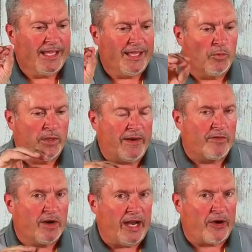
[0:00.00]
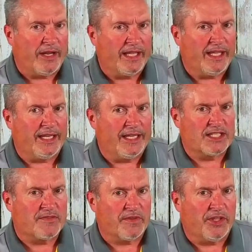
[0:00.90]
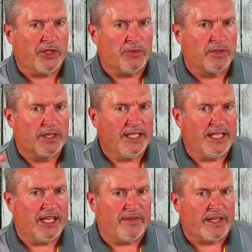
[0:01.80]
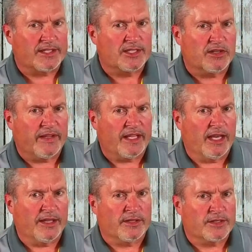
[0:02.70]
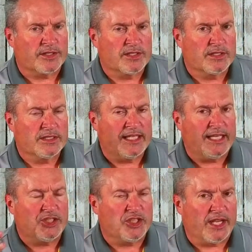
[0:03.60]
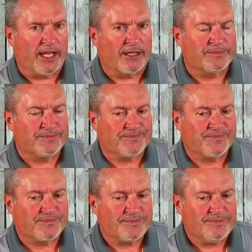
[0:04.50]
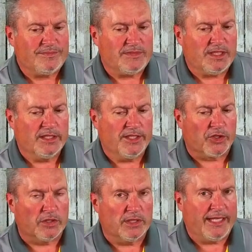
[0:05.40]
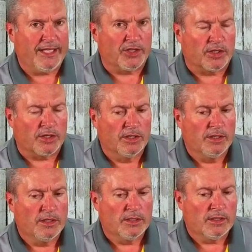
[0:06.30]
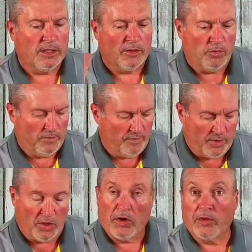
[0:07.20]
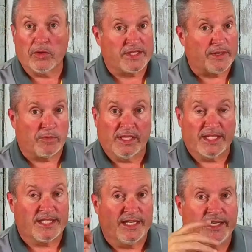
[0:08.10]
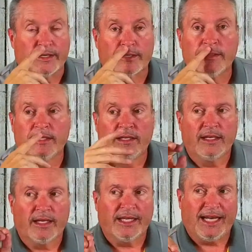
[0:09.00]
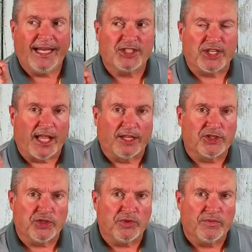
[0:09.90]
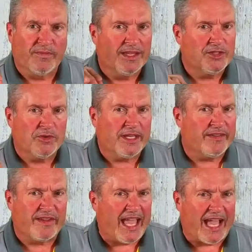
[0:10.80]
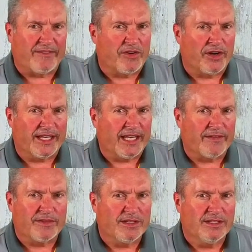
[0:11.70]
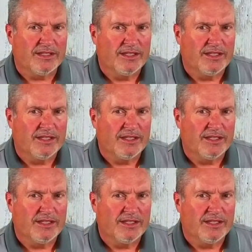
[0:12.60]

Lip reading: in whatever area it is for you, giving, serving others, teaching, you're a leader, all those that were listed here, could I challenge you? Don't give a half-hearted effort.